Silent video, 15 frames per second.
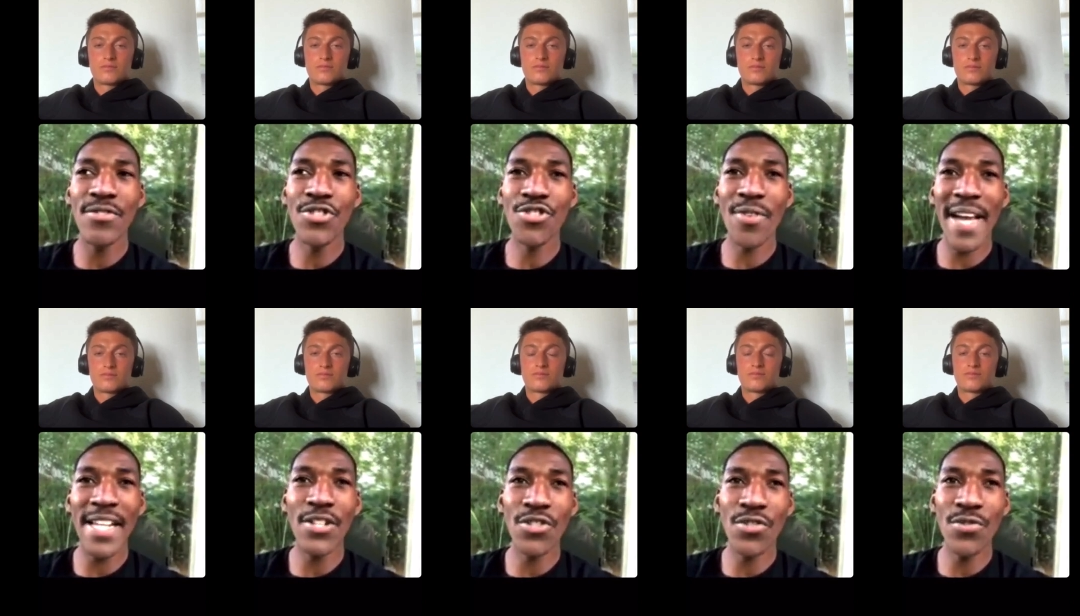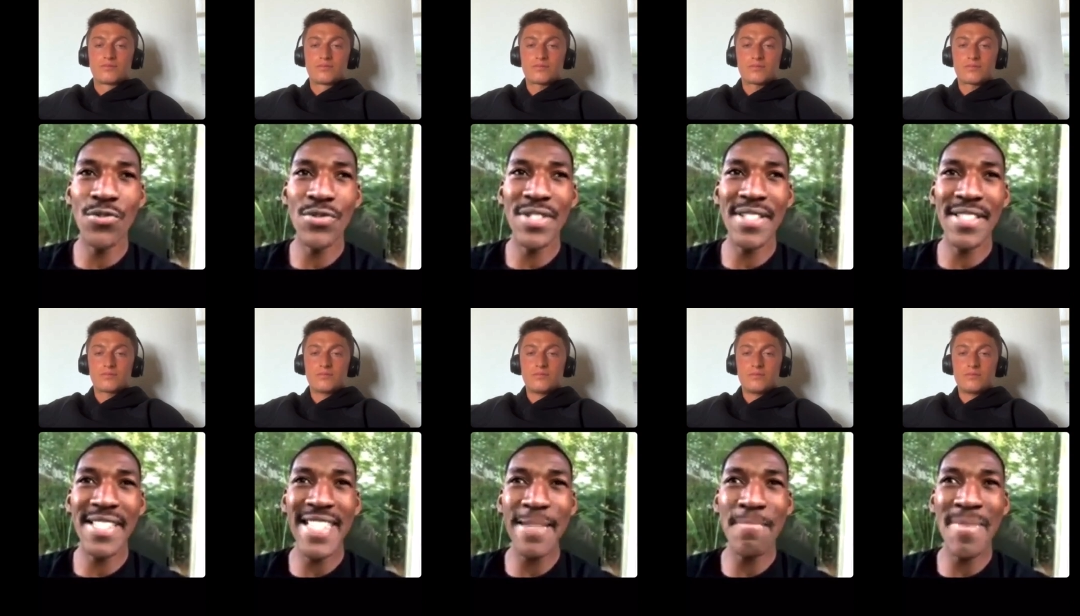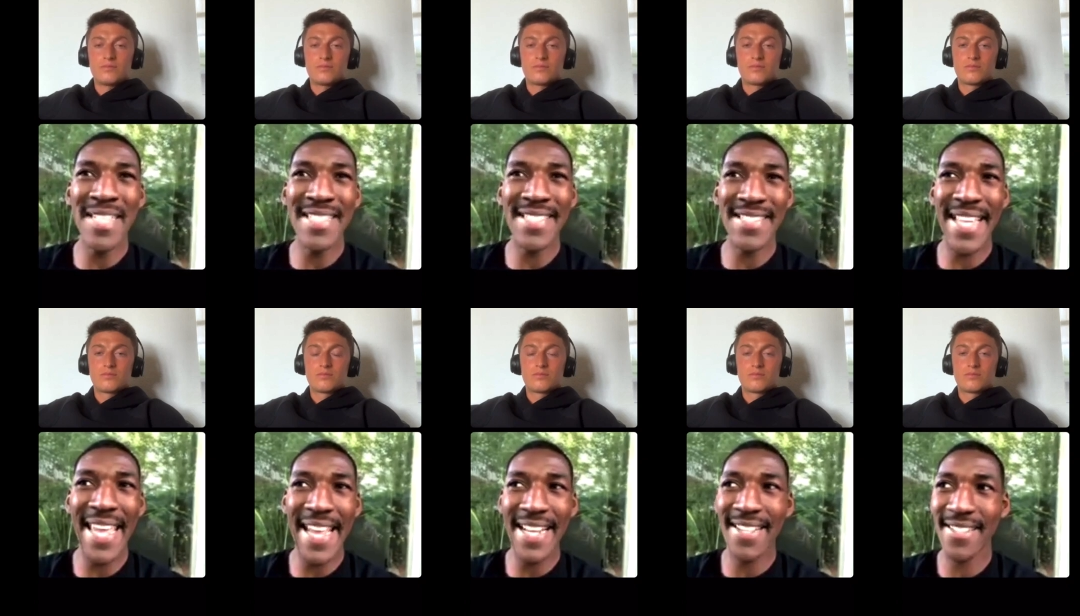Speaker 1: to see mistakes
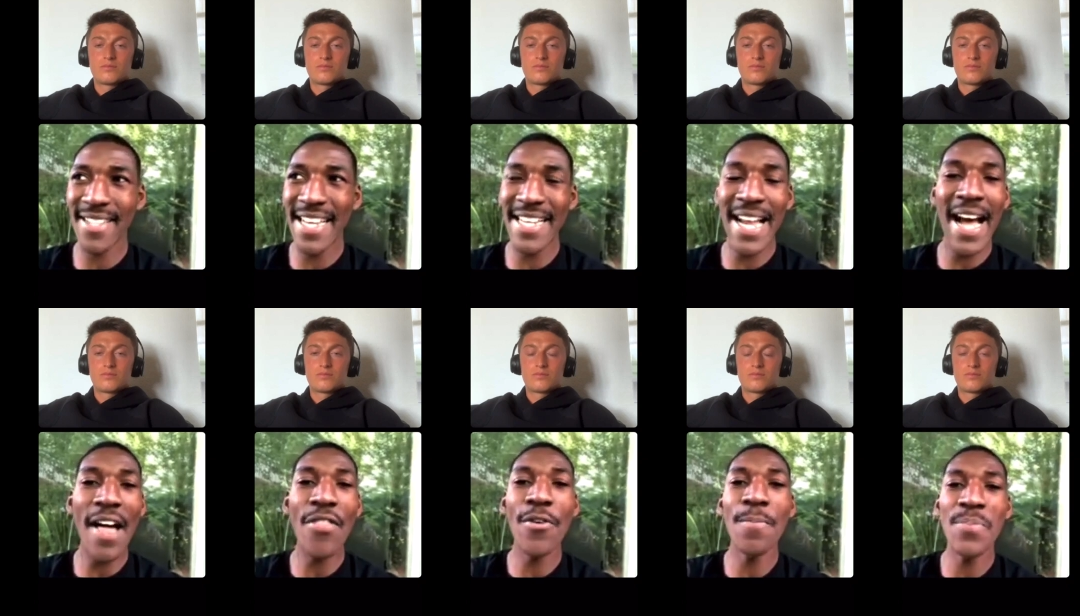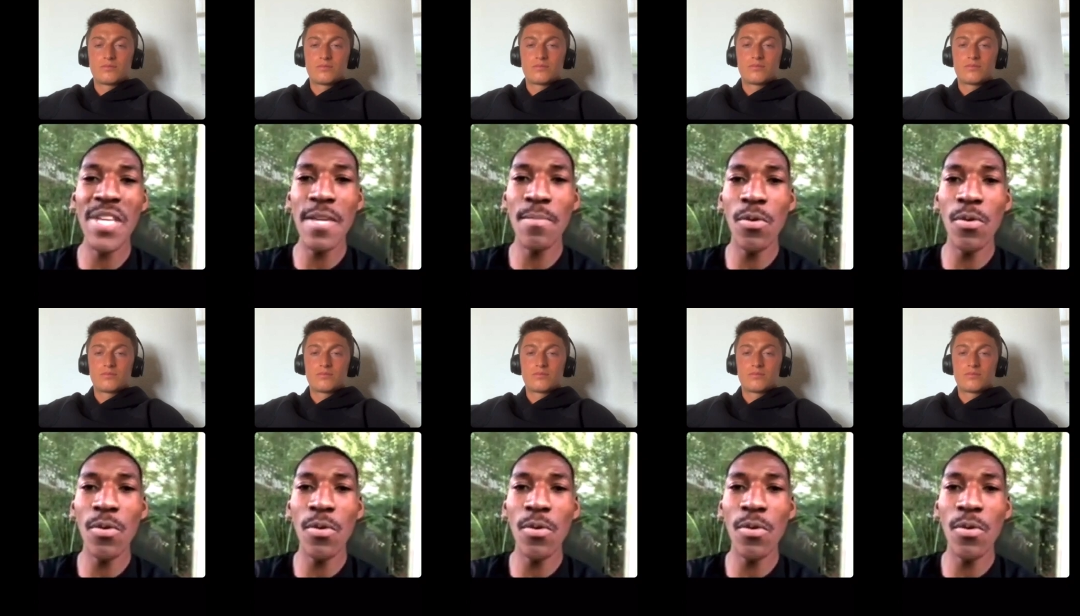in other people.